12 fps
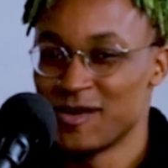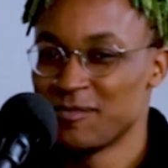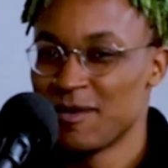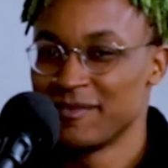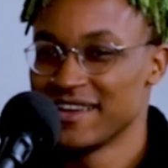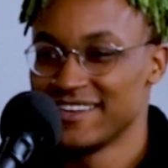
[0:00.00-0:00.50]
Don't
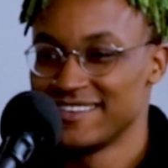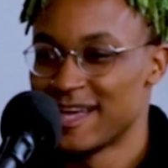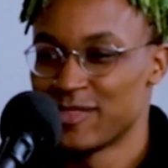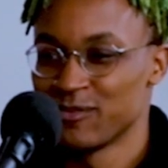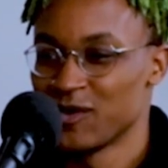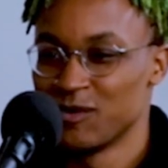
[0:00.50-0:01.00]
put me on
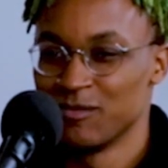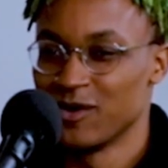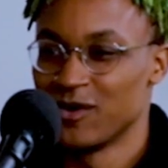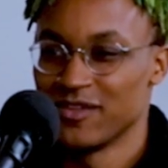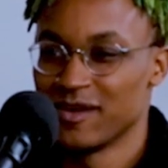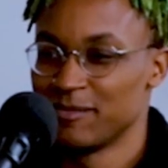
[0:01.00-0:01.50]
death row,
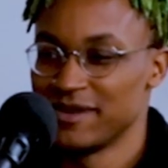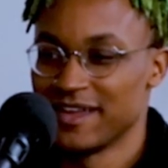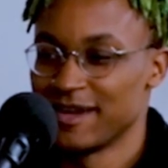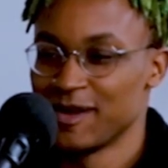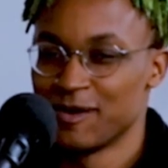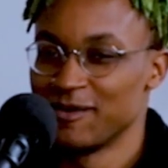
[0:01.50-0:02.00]
bro. They'll be
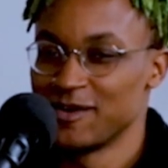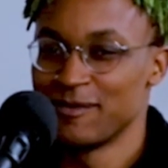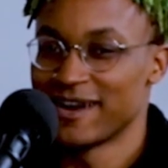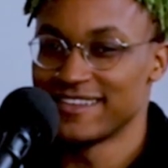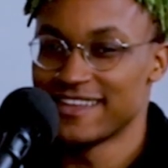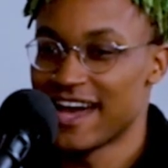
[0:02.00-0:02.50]
like, yo, bro, you
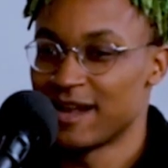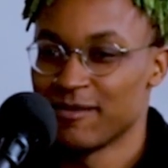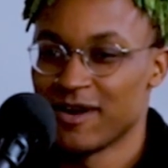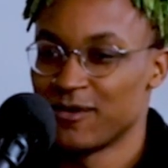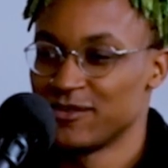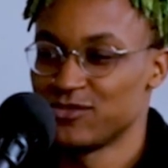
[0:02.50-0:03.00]
better die
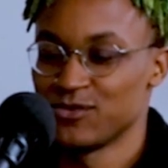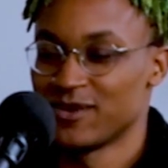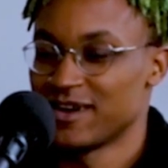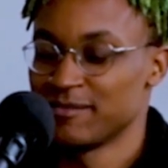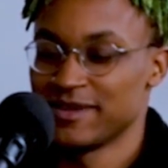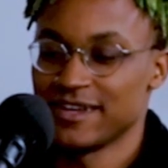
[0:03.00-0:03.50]
tomorrow. What you
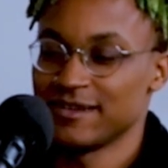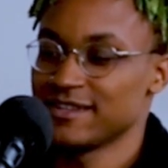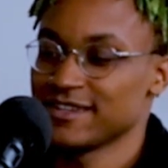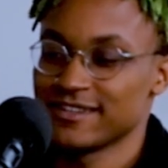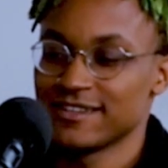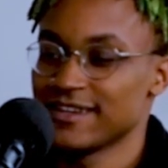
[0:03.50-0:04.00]
want? I'll be like,
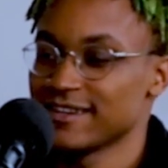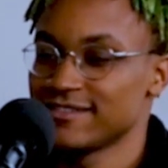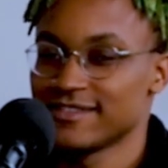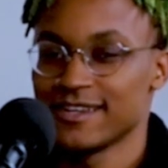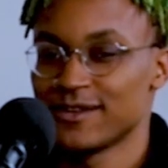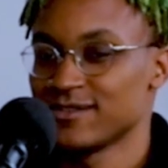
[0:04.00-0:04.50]
nigga,
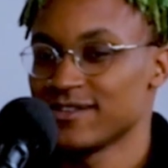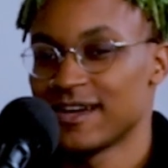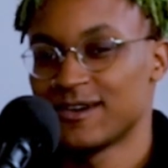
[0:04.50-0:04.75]
Skittles.